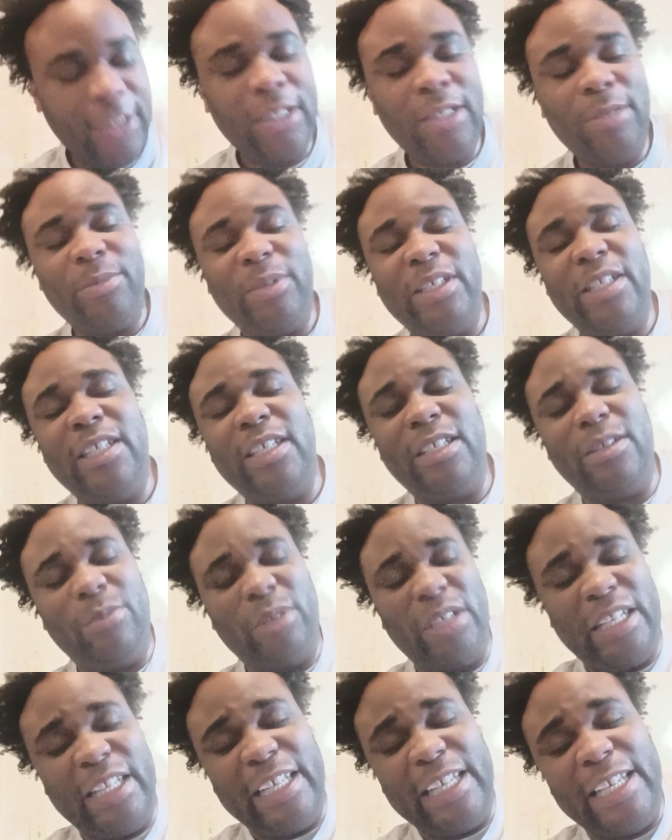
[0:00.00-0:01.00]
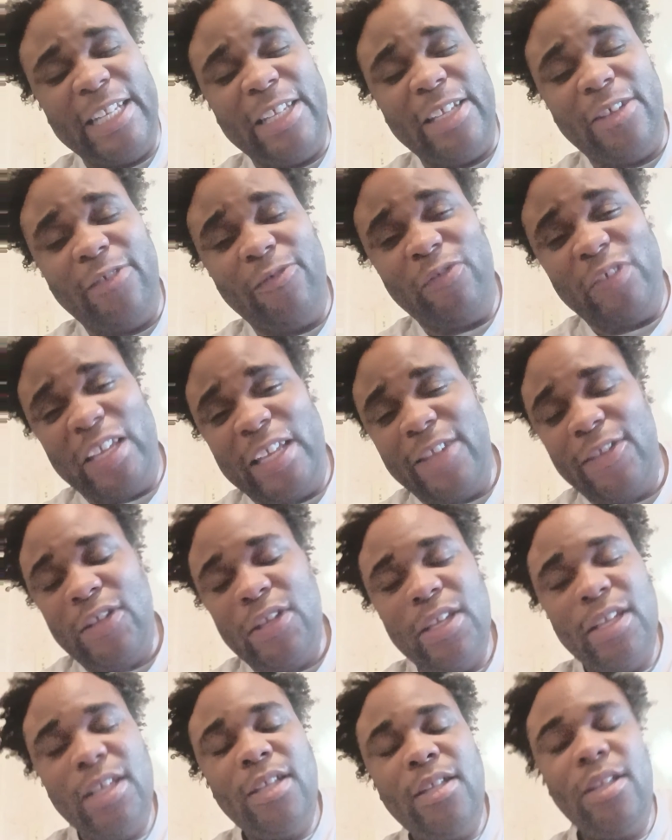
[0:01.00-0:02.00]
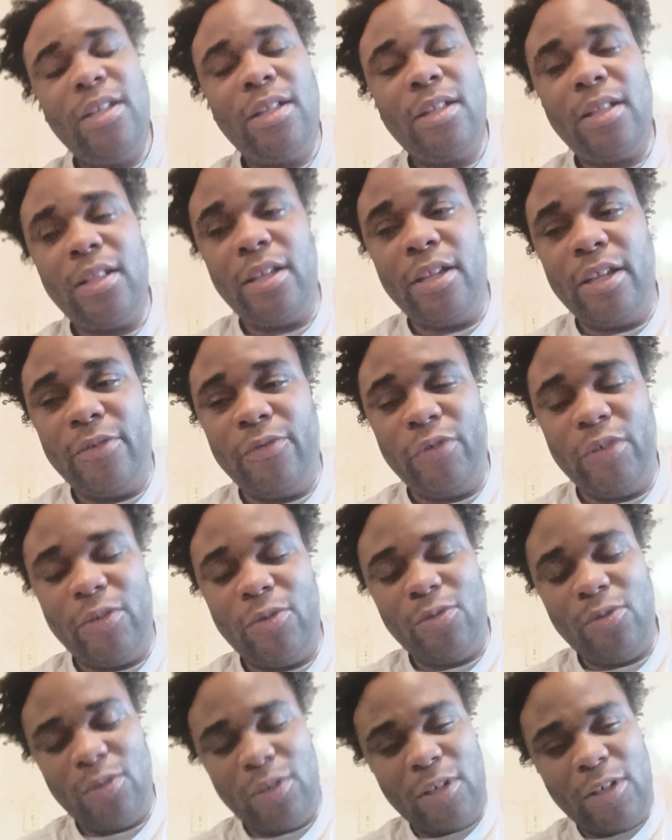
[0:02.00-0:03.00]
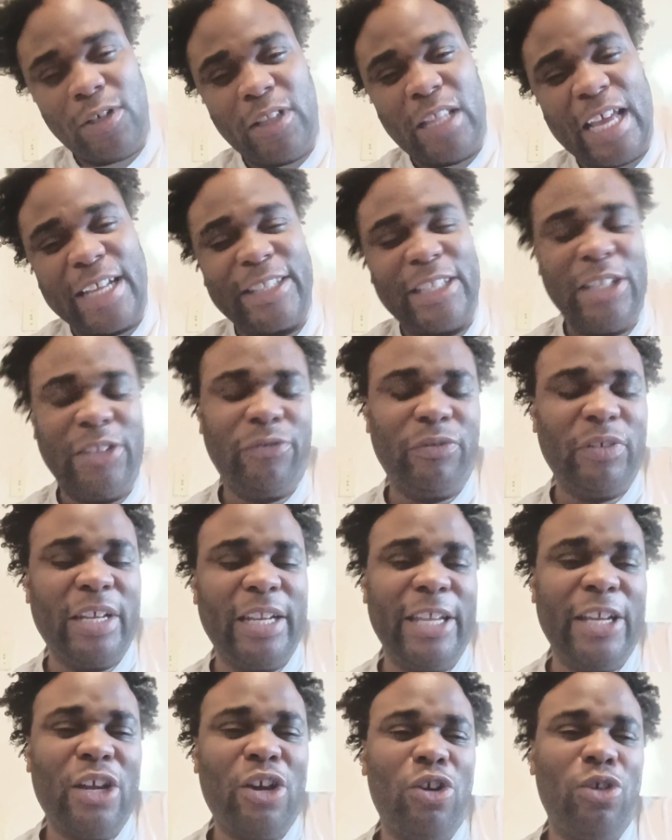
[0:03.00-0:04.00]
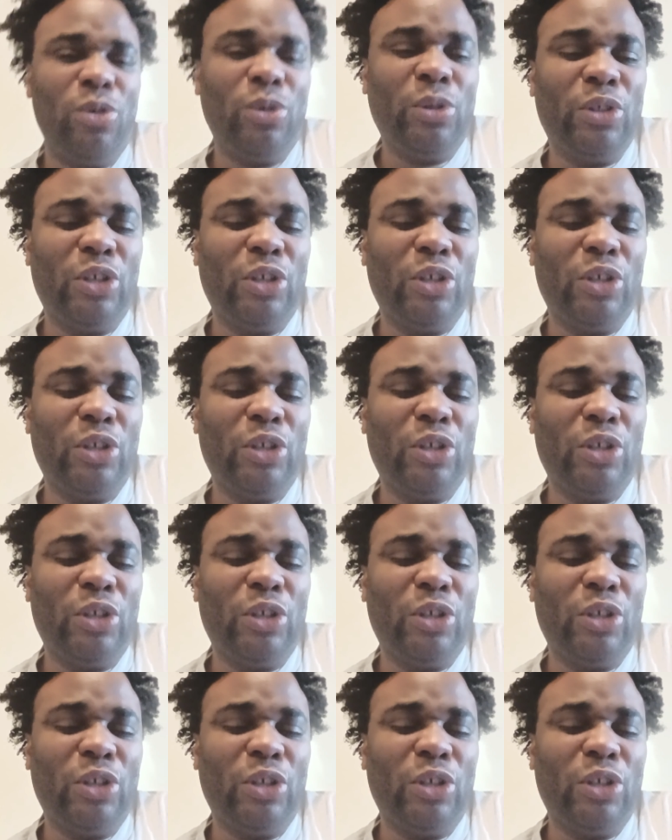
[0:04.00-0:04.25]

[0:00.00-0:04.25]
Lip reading: But in any event, if you like this video,